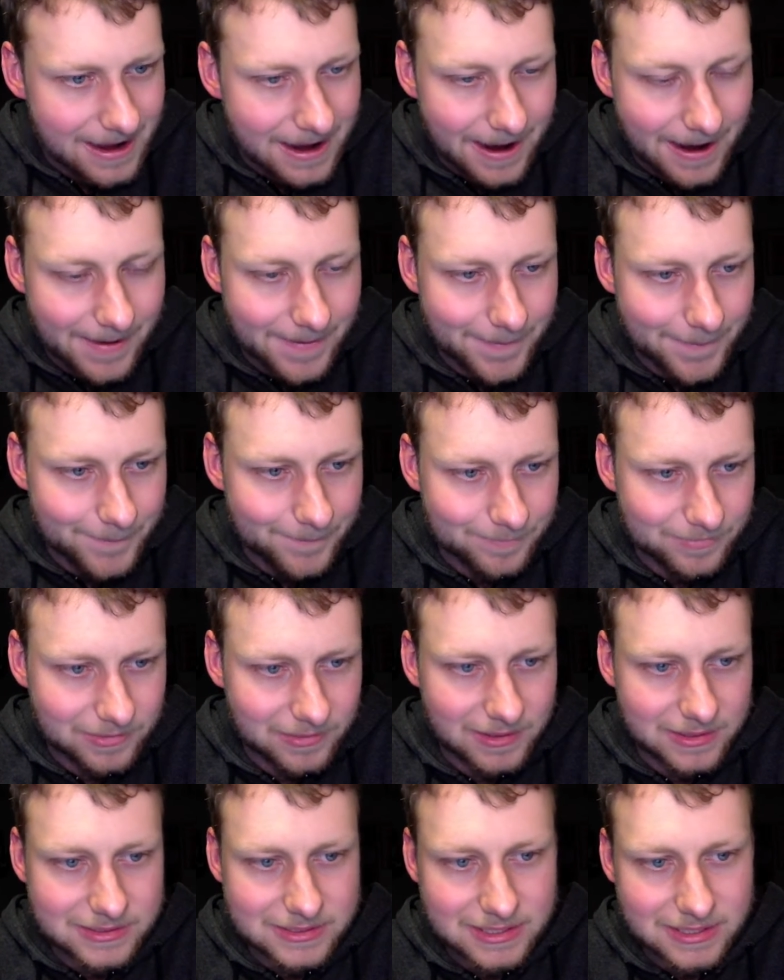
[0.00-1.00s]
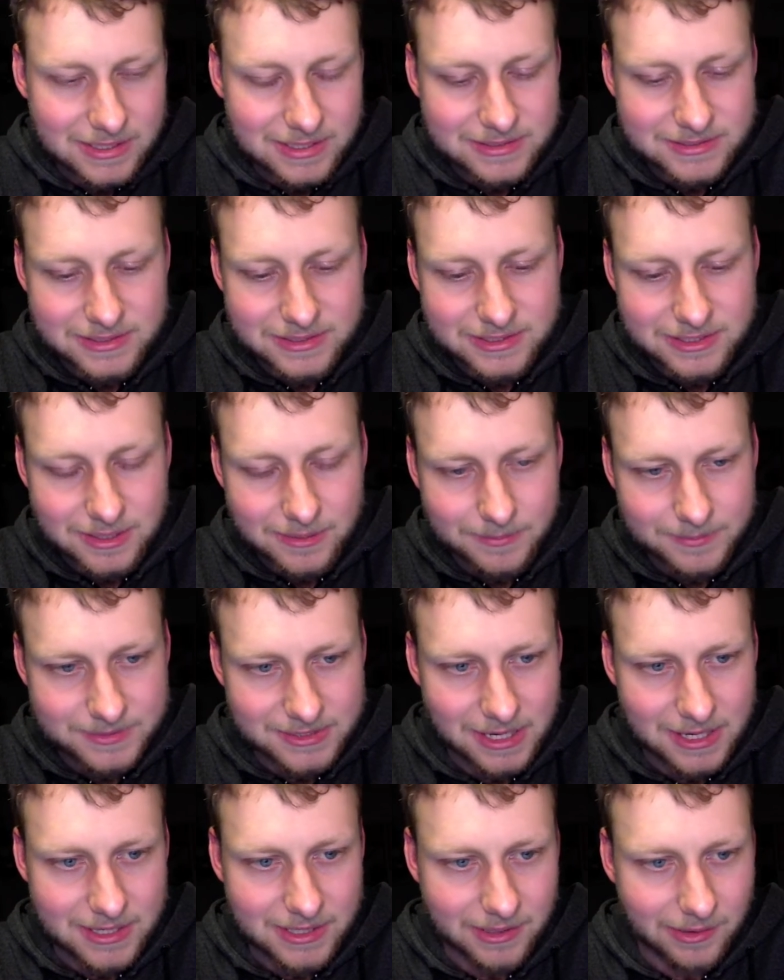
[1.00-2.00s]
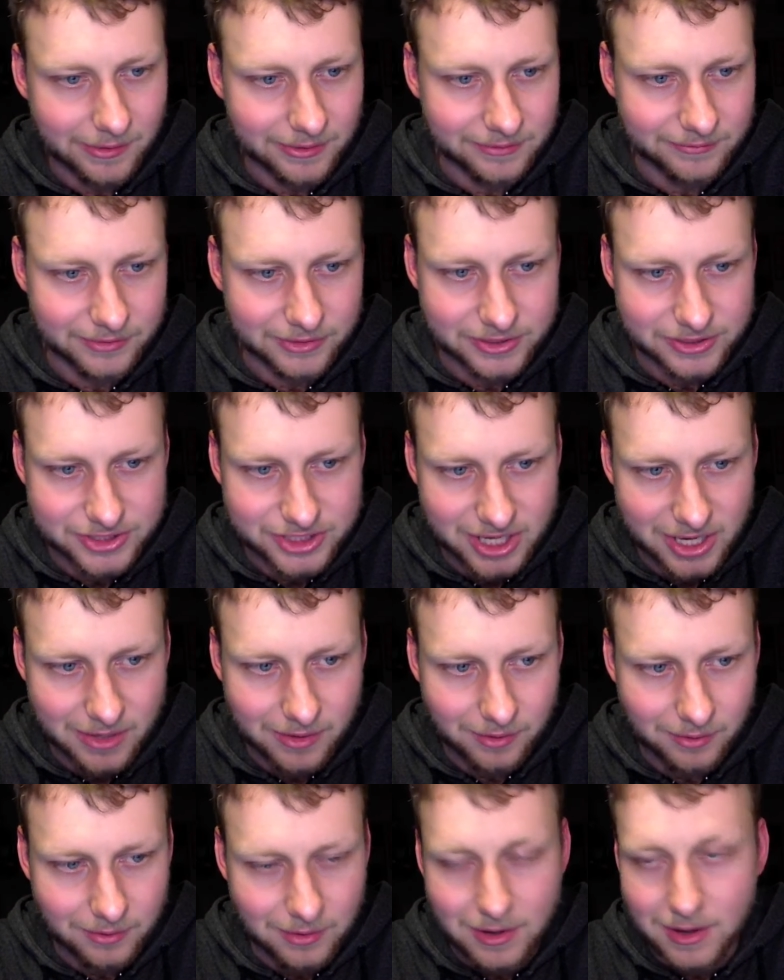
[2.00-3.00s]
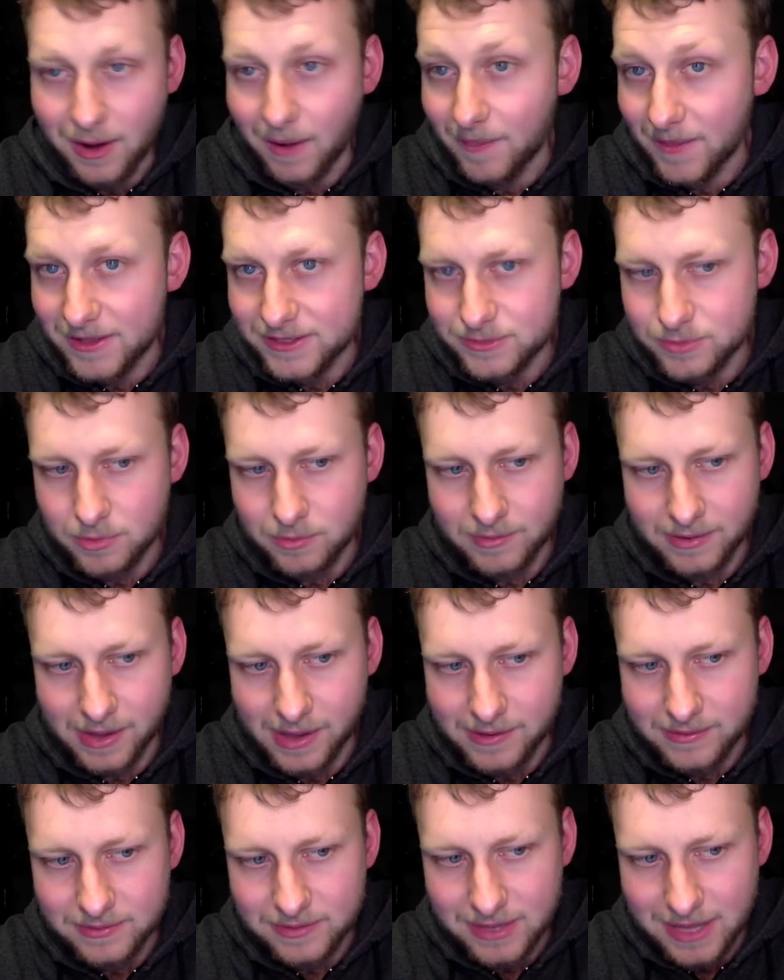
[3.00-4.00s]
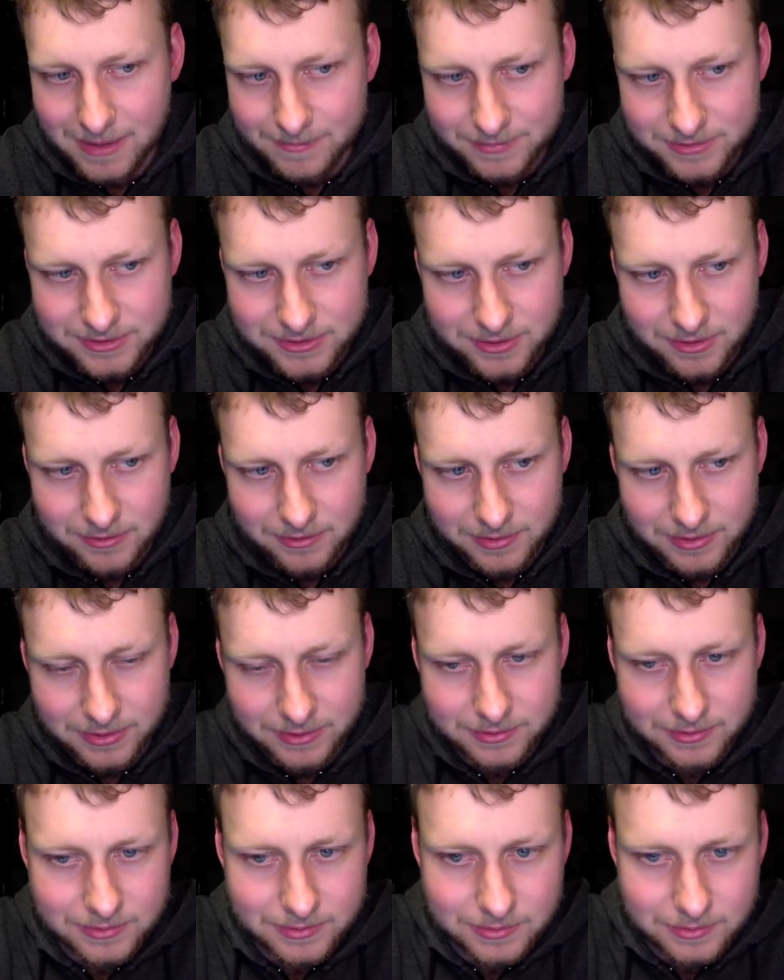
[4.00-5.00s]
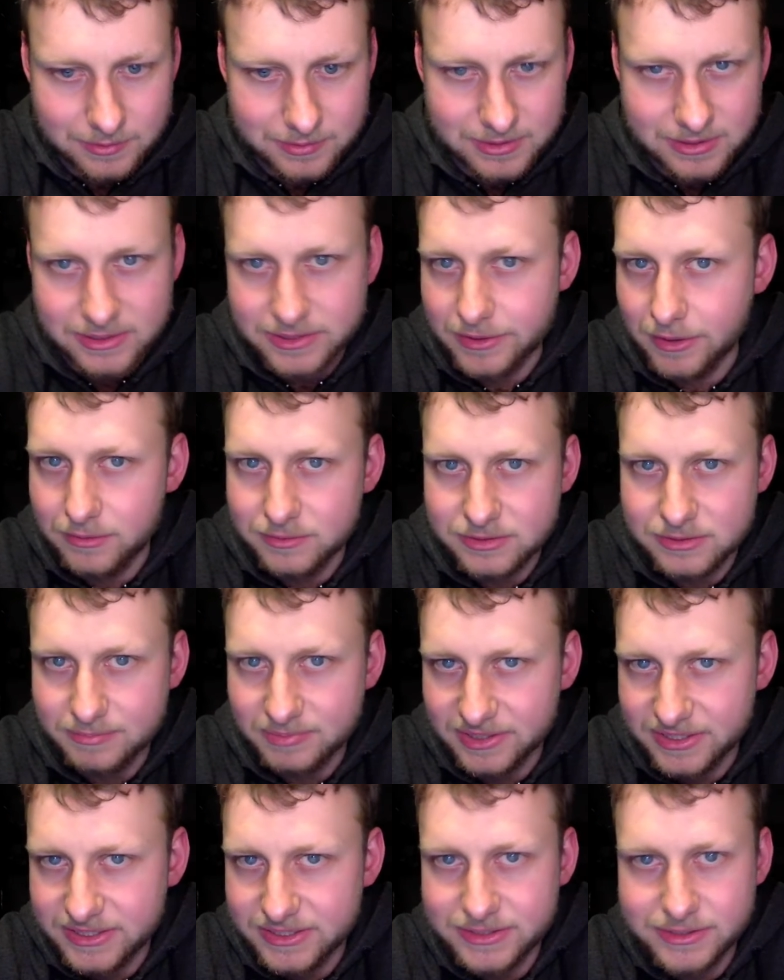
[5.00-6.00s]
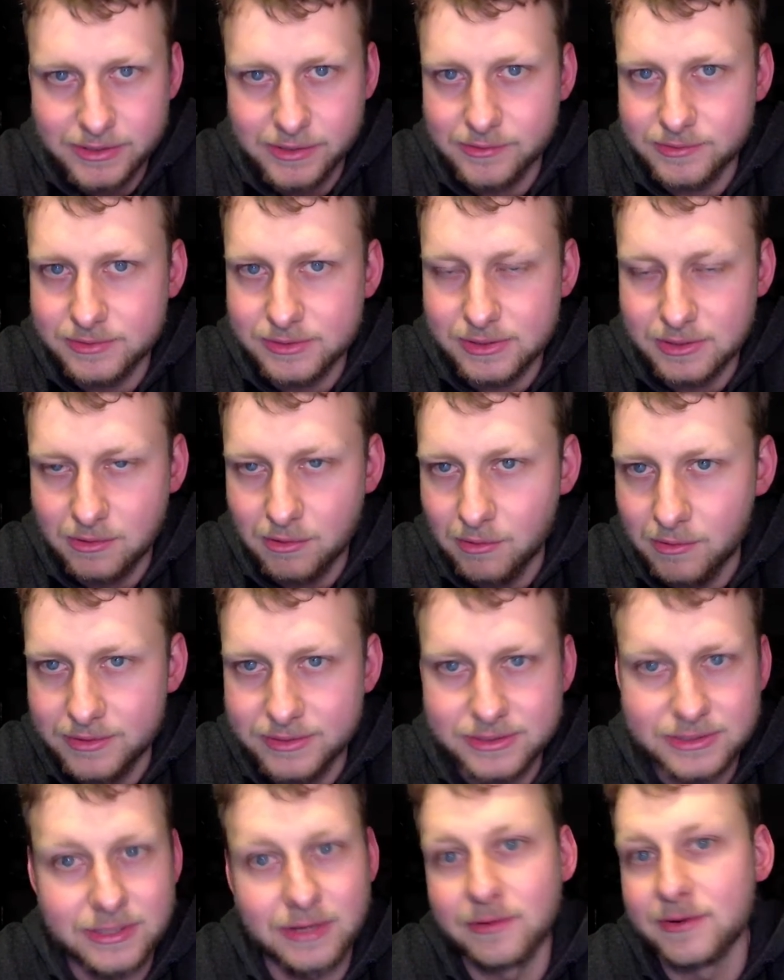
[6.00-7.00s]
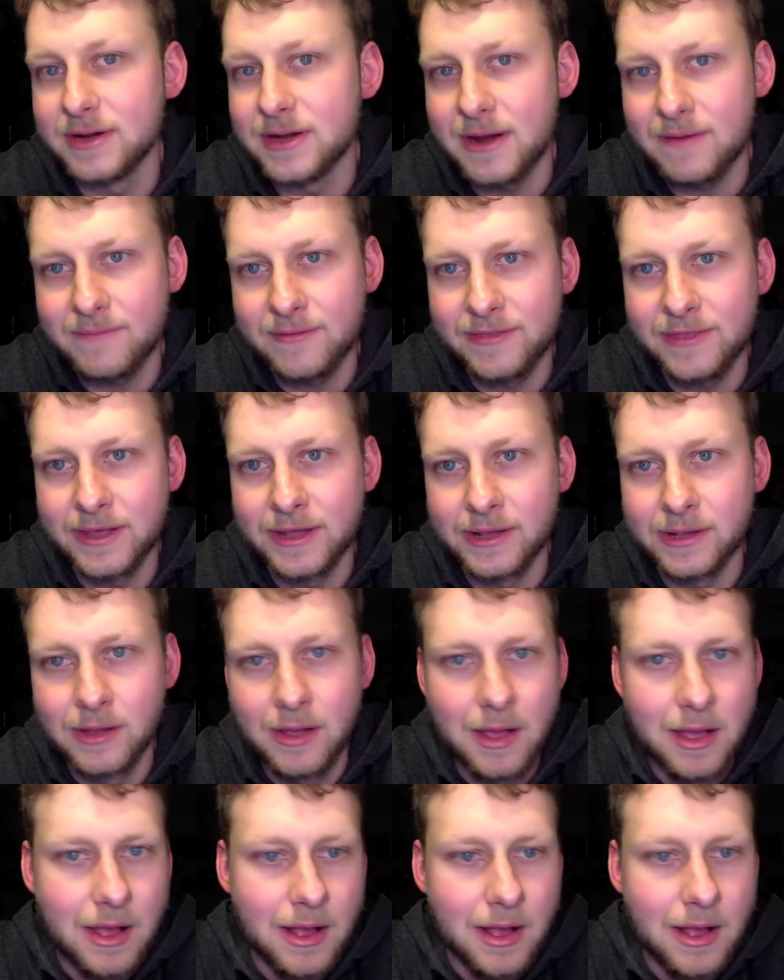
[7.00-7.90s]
Um, then Diaz ends up sending Oliver to jail, and that's where we end the episode. He, since he owns the police, he owns the courts, he owns everything.